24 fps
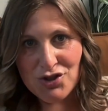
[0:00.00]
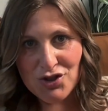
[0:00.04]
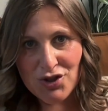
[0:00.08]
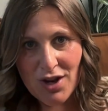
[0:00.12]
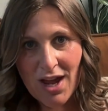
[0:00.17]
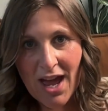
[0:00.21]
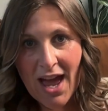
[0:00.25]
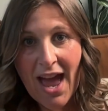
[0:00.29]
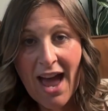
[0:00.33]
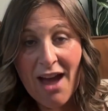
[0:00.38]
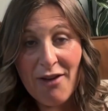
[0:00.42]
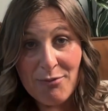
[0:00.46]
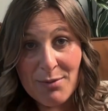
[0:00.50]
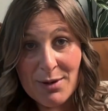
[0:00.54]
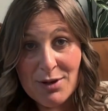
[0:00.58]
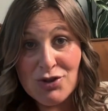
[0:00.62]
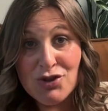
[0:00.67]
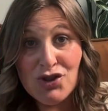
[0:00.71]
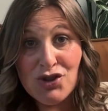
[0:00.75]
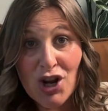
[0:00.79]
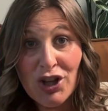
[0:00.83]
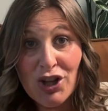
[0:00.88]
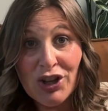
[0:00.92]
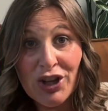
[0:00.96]
have been
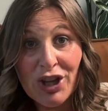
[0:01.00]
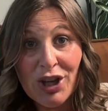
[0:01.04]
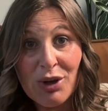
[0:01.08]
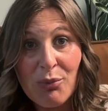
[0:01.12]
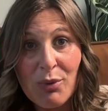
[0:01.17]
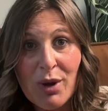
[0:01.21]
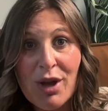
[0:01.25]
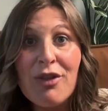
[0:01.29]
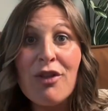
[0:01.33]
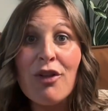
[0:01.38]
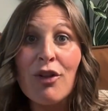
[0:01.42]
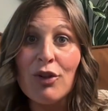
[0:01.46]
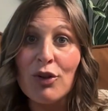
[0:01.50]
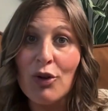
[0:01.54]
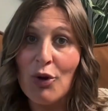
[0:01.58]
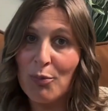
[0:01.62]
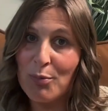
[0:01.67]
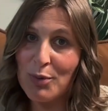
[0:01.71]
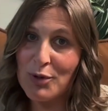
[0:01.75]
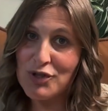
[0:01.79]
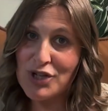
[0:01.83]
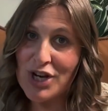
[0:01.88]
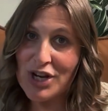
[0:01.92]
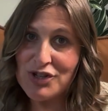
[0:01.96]
struggling with low
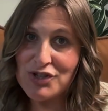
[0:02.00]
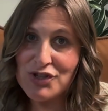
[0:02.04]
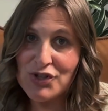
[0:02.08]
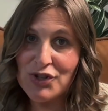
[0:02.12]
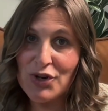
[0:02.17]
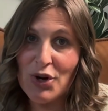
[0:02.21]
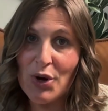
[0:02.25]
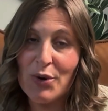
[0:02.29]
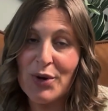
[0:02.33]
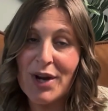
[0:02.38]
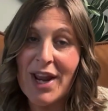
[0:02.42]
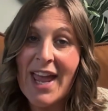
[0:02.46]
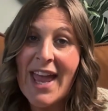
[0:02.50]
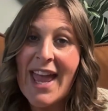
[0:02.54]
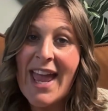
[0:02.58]
progesterone